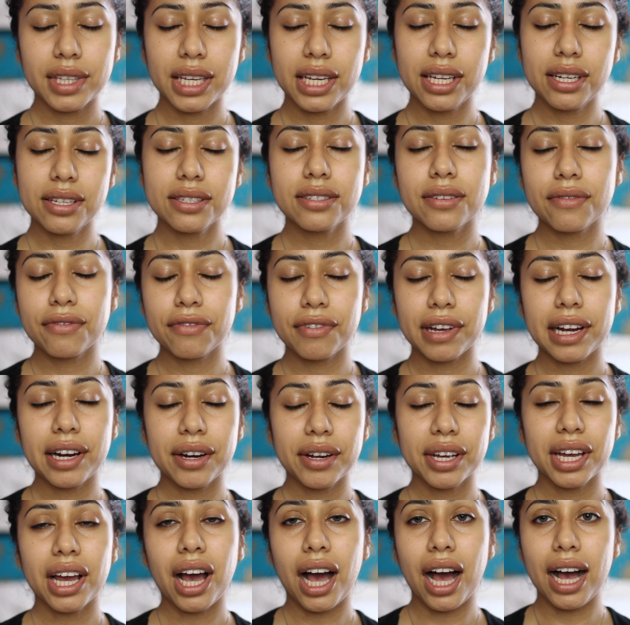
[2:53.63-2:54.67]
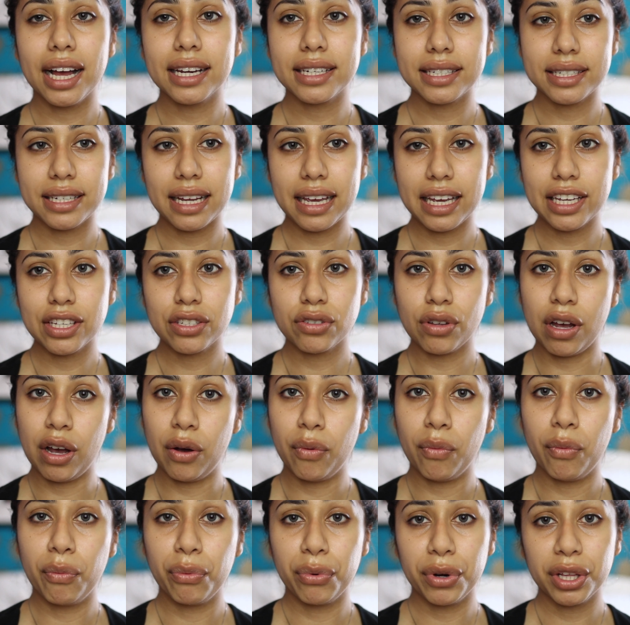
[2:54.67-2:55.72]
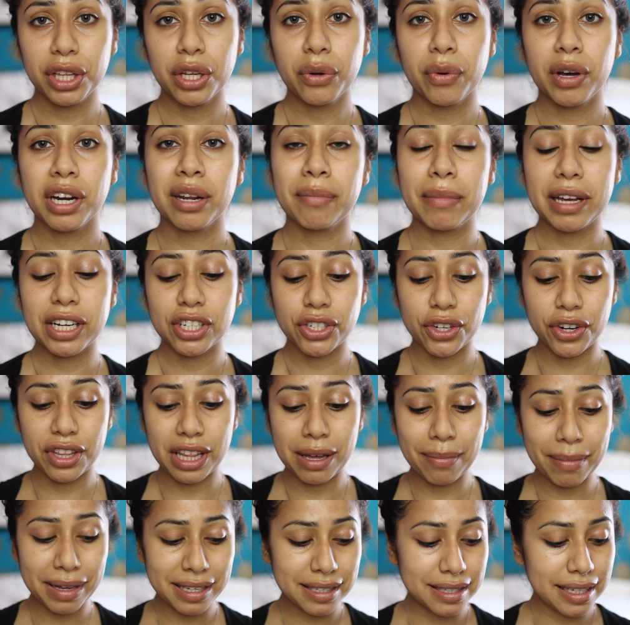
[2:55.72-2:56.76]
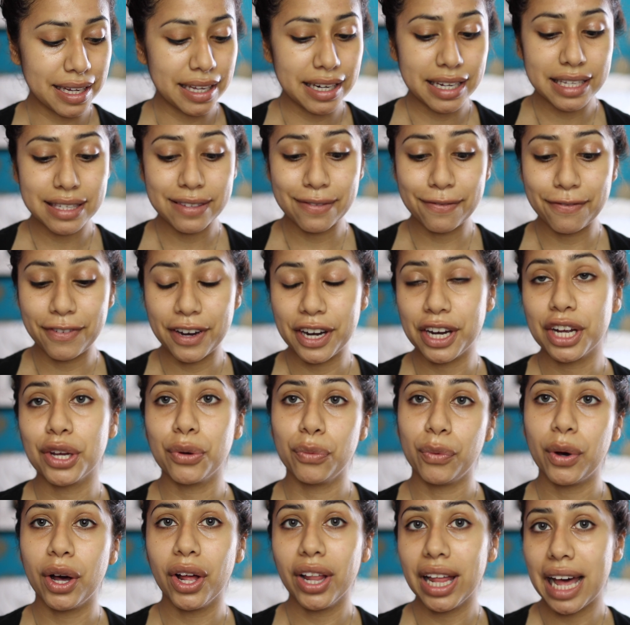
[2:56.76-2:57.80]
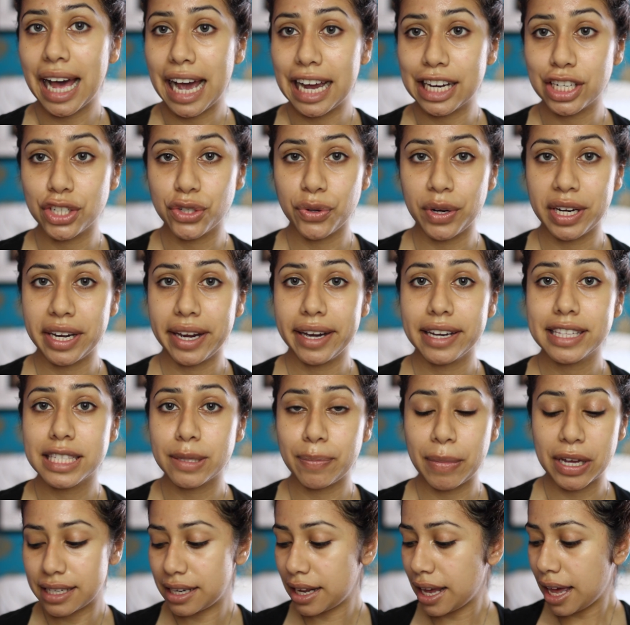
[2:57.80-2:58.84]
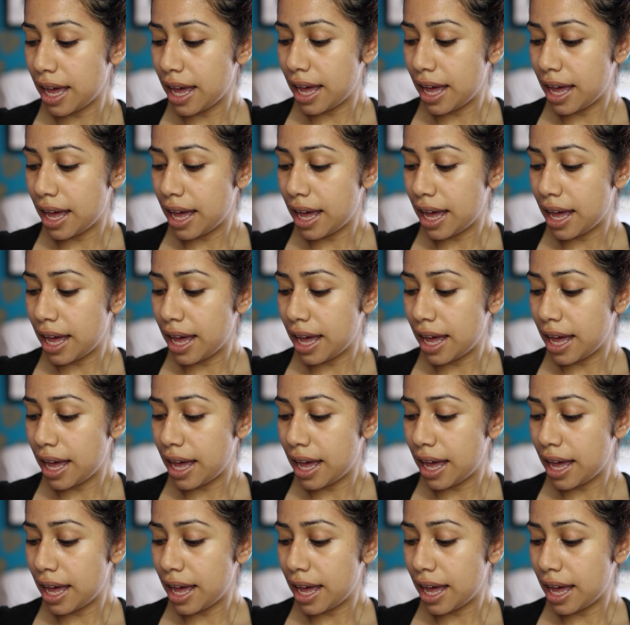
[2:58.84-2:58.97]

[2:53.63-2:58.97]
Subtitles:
It is a very hot day, so I really want to make sure that my skin is very well hydrated.